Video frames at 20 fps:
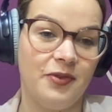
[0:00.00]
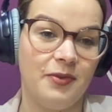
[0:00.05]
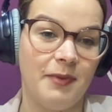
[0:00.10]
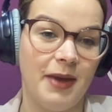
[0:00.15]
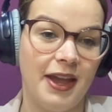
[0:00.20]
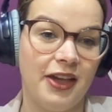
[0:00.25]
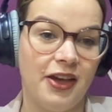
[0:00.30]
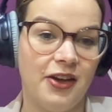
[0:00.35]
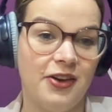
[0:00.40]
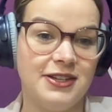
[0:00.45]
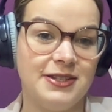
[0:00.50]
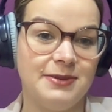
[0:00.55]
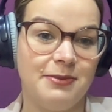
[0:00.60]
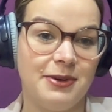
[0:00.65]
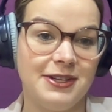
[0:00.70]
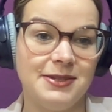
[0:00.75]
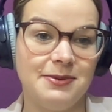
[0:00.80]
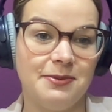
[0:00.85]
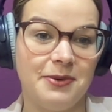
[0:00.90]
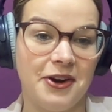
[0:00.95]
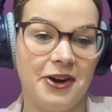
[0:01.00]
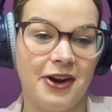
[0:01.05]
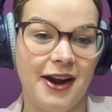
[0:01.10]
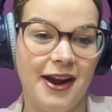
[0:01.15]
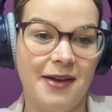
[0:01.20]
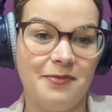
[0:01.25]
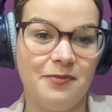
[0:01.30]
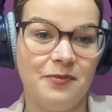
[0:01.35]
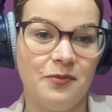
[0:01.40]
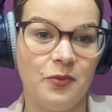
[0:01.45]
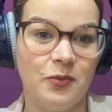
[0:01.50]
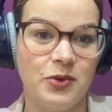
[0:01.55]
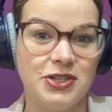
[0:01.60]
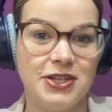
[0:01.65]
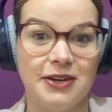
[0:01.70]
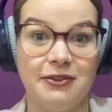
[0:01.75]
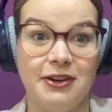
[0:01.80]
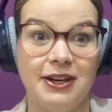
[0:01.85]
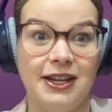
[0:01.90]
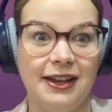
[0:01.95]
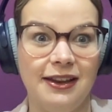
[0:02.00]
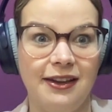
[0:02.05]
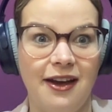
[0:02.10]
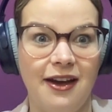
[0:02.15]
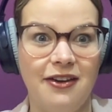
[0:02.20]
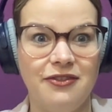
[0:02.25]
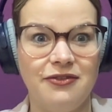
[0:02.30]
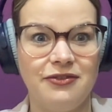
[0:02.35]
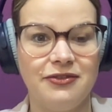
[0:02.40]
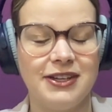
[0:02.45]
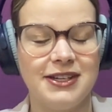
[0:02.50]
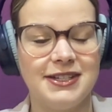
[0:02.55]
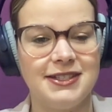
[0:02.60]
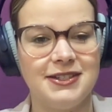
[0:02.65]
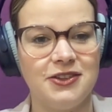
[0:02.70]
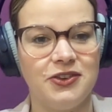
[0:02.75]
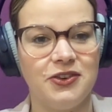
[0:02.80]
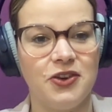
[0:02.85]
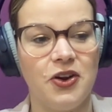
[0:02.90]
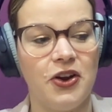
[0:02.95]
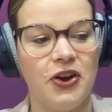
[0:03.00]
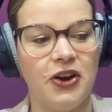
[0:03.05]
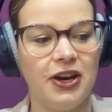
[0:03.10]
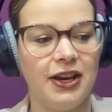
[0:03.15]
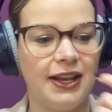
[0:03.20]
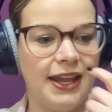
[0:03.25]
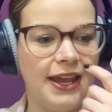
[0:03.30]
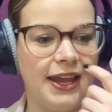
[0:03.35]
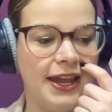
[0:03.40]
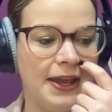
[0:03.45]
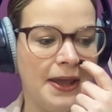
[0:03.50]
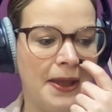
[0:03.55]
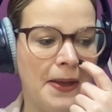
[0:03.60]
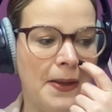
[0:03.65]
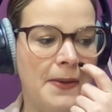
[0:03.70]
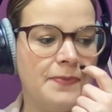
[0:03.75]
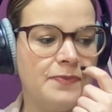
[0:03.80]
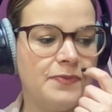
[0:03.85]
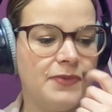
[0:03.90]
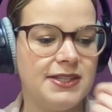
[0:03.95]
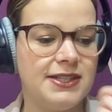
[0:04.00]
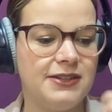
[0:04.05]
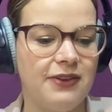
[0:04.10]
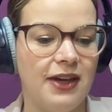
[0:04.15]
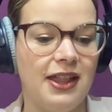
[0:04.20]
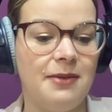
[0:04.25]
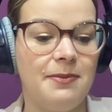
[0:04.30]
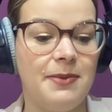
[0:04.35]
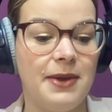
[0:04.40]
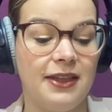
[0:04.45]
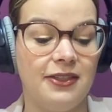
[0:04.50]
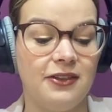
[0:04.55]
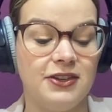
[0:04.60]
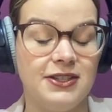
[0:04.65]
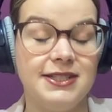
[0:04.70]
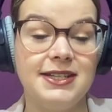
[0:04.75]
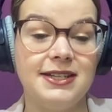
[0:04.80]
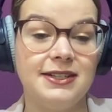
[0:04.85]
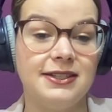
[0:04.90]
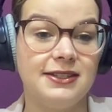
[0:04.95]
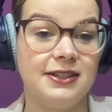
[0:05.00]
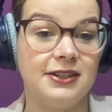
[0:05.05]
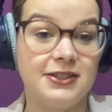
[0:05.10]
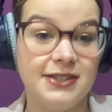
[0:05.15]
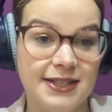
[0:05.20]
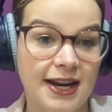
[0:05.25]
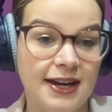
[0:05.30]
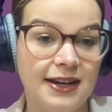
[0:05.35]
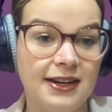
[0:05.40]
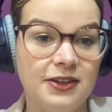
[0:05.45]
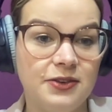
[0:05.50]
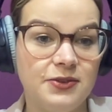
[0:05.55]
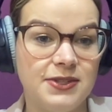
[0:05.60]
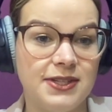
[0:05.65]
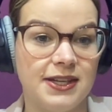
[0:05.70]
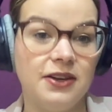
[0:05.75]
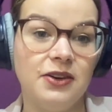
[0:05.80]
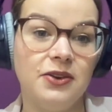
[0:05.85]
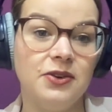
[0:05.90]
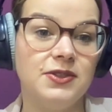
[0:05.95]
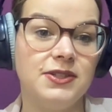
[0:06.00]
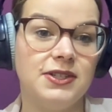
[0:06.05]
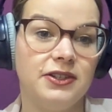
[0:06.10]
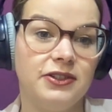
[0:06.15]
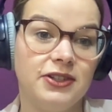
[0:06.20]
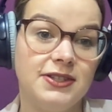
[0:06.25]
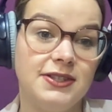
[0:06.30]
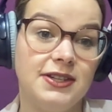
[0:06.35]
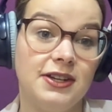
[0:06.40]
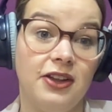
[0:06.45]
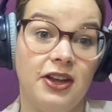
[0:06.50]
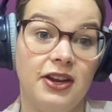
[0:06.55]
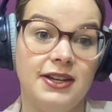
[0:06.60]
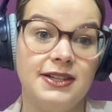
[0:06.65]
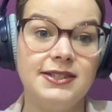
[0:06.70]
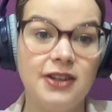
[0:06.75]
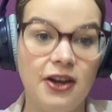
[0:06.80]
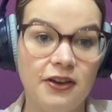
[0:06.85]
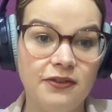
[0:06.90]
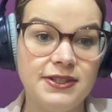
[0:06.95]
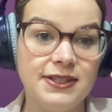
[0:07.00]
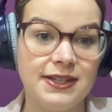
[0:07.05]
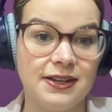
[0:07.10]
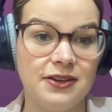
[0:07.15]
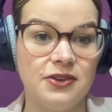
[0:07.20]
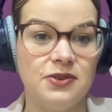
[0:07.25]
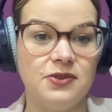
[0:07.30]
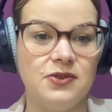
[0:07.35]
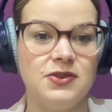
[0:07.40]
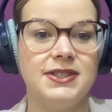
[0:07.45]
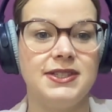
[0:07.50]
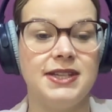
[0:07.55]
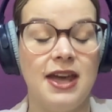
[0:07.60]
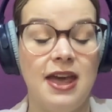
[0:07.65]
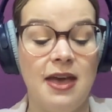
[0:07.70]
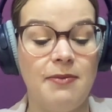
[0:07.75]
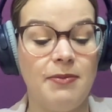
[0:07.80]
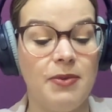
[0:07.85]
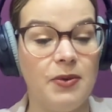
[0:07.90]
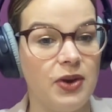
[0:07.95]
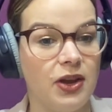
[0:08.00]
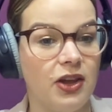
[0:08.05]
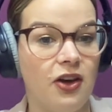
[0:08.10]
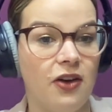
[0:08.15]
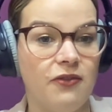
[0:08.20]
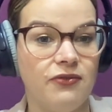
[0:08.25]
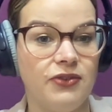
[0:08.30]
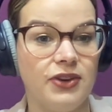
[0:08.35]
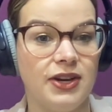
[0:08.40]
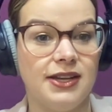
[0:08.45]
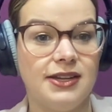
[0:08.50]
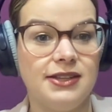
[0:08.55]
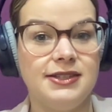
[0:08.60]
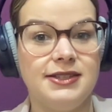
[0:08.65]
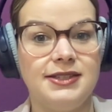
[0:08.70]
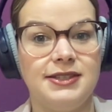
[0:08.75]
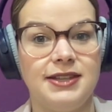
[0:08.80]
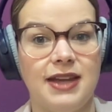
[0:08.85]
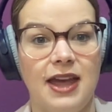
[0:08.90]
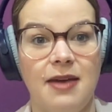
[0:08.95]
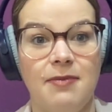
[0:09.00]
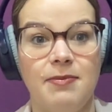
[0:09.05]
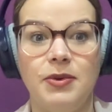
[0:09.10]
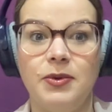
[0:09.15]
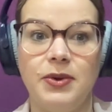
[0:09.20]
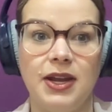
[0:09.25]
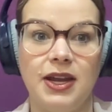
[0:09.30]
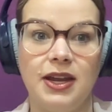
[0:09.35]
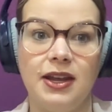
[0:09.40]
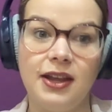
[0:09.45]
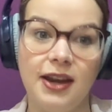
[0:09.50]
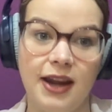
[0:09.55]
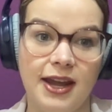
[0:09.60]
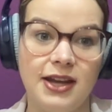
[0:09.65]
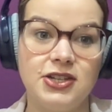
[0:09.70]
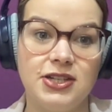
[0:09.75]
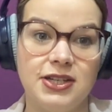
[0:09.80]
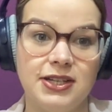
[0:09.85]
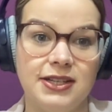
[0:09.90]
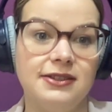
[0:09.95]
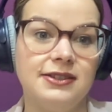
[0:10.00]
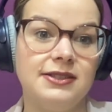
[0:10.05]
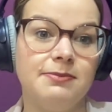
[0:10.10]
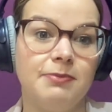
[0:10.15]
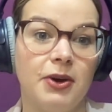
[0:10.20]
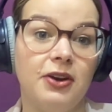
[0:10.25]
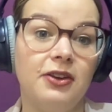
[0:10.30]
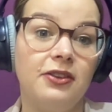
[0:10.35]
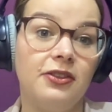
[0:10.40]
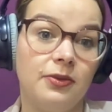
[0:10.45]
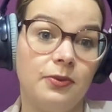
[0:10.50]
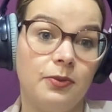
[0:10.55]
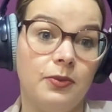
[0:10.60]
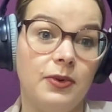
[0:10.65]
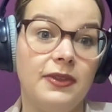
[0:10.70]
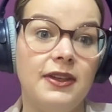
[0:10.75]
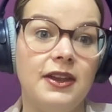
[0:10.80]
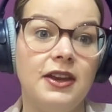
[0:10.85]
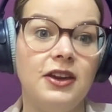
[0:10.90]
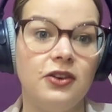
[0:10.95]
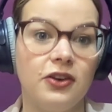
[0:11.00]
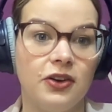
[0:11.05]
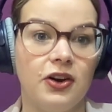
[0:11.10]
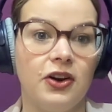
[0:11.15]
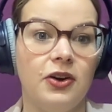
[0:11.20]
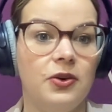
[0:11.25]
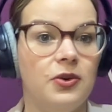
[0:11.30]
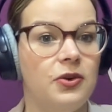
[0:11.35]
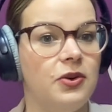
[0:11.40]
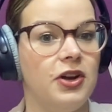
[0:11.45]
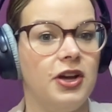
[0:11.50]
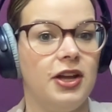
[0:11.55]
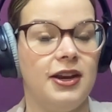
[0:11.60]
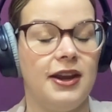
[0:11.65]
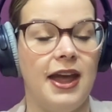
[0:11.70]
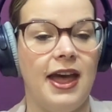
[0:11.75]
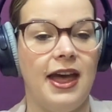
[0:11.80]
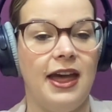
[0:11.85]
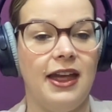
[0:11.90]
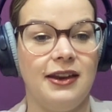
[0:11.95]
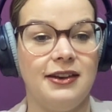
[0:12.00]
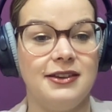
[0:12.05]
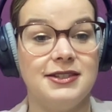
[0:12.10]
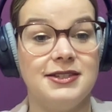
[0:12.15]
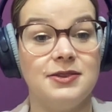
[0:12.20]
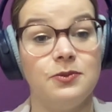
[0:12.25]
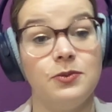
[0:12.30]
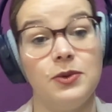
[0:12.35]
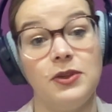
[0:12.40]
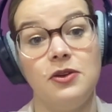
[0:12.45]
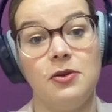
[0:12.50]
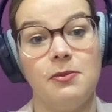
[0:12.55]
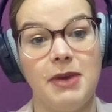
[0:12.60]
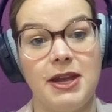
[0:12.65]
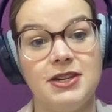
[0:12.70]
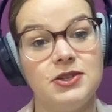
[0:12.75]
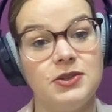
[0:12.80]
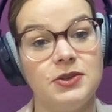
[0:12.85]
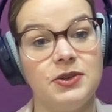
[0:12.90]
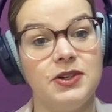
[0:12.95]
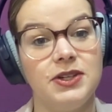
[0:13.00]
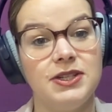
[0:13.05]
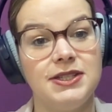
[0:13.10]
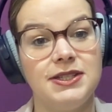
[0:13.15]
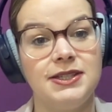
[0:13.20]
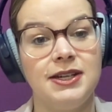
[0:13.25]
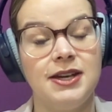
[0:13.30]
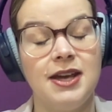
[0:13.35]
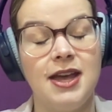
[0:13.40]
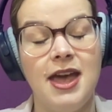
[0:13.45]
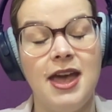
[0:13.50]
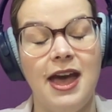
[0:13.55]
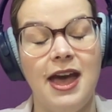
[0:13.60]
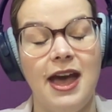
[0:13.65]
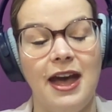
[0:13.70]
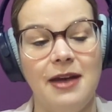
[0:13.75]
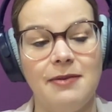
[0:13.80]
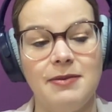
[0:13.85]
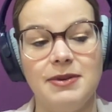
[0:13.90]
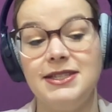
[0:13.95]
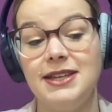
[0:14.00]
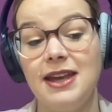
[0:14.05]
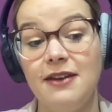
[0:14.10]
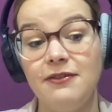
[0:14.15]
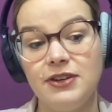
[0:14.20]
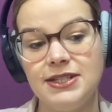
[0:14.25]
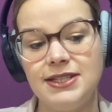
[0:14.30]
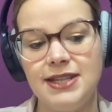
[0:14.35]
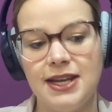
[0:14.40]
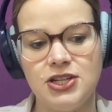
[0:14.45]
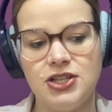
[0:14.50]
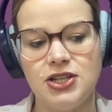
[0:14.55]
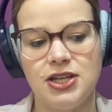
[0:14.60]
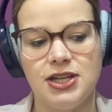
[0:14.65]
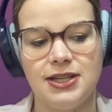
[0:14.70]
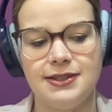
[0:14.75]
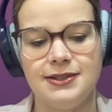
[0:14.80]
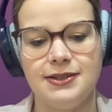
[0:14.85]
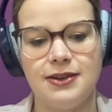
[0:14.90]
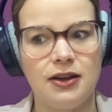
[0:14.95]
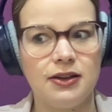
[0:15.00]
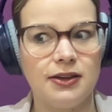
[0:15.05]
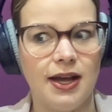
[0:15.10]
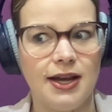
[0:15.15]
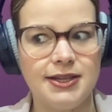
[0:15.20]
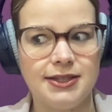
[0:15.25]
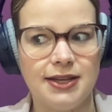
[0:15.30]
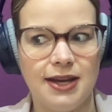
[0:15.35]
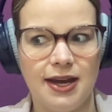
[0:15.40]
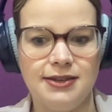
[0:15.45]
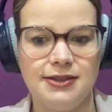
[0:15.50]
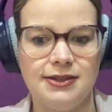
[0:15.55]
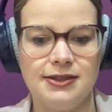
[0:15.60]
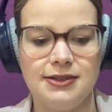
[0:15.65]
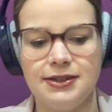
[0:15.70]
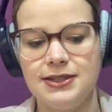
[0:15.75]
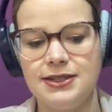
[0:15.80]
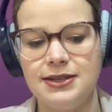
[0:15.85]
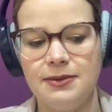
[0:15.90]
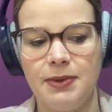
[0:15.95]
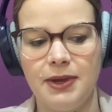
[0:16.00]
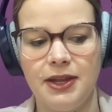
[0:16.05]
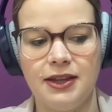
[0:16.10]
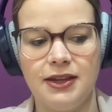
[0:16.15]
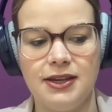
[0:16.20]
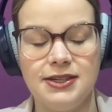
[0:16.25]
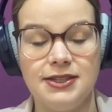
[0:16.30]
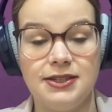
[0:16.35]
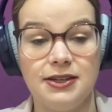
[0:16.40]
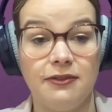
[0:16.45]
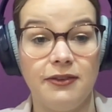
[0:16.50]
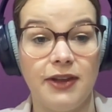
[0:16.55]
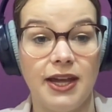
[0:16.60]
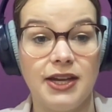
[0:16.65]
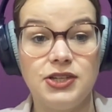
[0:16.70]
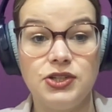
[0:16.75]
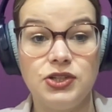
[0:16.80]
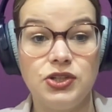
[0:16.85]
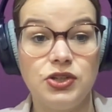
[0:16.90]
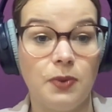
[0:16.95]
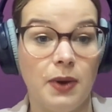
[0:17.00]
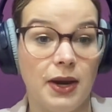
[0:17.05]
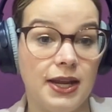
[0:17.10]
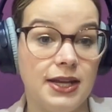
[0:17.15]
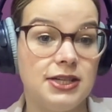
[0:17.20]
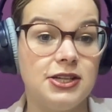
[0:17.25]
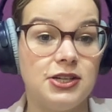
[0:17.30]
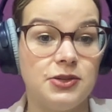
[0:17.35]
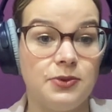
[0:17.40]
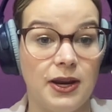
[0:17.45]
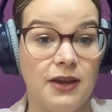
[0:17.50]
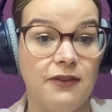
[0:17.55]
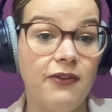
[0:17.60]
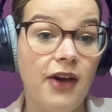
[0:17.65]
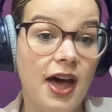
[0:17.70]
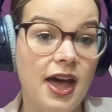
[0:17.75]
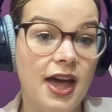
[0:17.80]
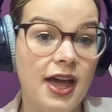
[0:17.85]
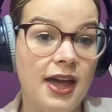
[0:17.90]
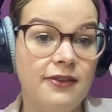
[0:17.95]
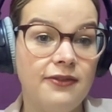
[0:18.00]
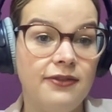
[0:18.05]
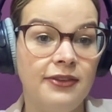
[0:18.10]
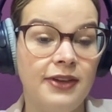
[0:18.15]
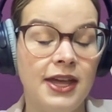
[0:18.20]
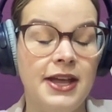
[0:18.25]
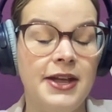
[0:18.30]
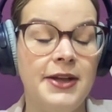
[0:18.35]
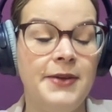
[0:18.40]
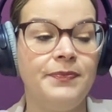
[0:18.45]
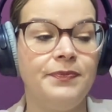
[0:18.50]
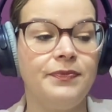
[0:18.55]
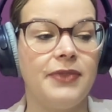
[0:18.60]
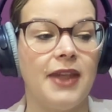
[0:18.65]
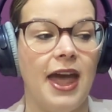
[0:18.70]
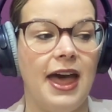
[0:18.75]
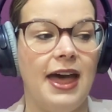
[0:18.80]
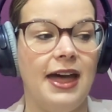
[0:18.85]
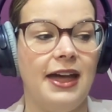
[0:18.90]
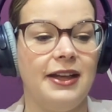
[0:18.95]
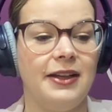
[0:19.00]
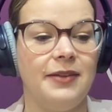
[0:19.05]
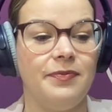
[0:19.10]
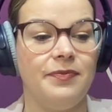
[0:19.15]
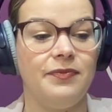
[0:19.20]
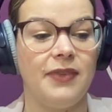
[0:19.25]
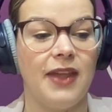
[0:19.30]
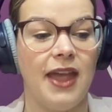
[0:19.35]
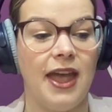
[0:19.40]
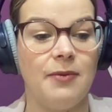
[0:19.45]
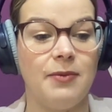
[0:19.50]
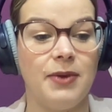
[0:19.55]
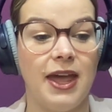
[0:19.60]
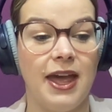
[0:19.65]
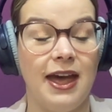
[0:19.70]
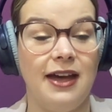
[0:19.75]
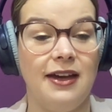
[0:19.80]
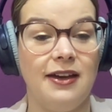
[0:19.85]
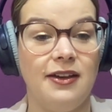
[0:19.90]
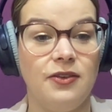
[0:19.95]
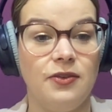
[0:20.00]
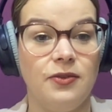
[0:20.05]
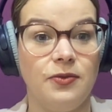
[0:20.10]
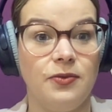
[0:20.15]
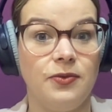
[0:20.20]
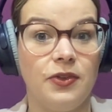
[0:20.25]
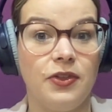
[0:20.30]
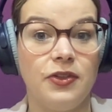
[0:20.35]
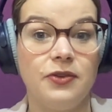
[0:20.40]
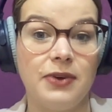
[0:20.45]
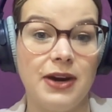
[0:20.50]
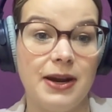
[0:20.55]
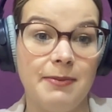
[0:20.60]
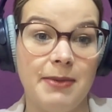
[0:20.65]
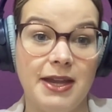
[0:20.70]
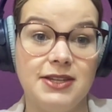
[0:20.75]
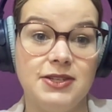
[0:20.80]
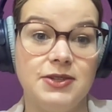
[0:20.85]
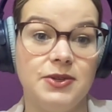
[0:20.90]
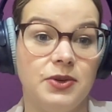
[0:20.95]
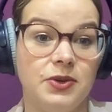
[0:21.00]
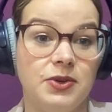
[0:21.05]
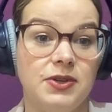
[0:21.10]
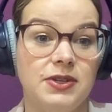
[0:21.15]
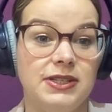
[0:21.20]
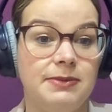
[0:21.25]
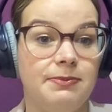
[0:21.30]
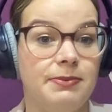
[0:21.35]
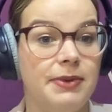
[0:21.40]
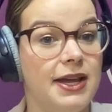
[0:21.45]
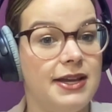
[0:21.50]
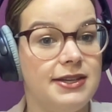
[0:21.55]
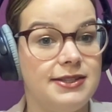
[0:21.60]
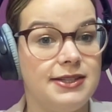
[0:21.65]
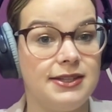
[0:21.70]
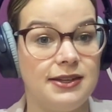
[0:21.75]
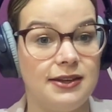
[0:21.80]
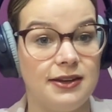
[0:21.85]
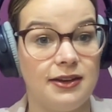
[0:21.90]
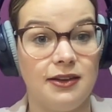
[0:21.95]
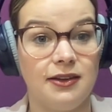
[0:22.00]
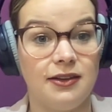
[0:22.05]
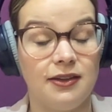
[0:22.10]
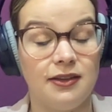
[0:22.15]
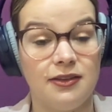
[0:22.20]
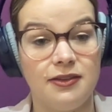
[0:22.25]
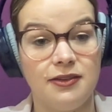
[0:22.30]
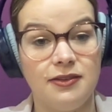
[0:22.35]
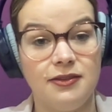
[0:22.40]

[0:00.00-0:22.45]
my girls post program, which I really love, because you're not only developing those technical skills, you're also learning soft skills, building confidence, and building connections both within your cohort and with your mentors. And so every sessions, our class sizes are typically sort of like 20 to 25. And we have three mentors plus the